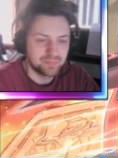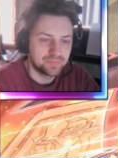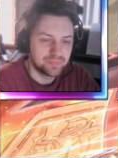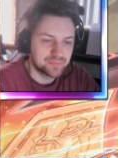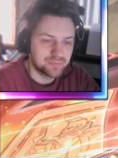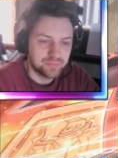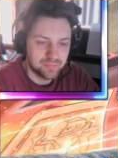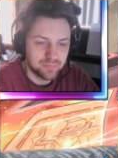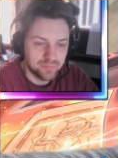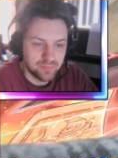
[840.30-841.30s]
Uh,
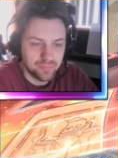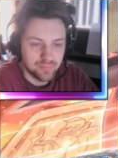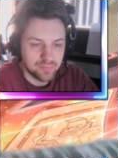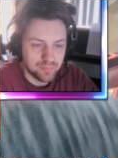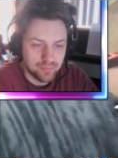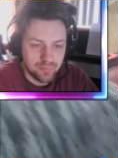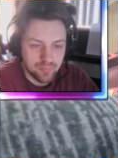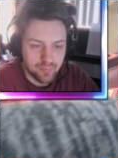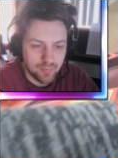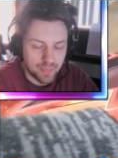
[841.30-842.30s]
like,
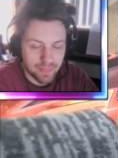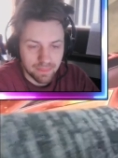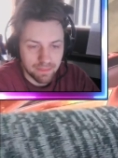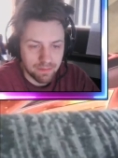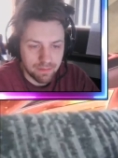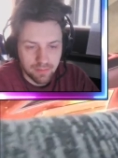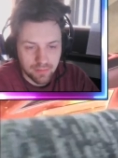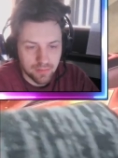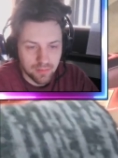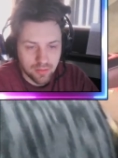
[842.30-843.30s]
it's probably because it's not called
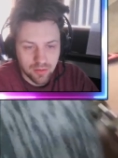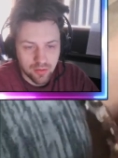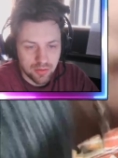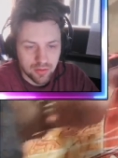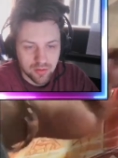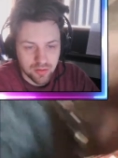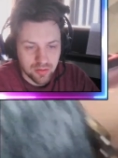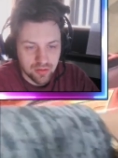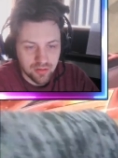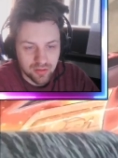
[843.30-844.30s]
DM. If it was, then probably see
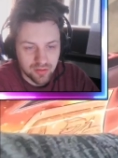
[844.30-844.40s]
more.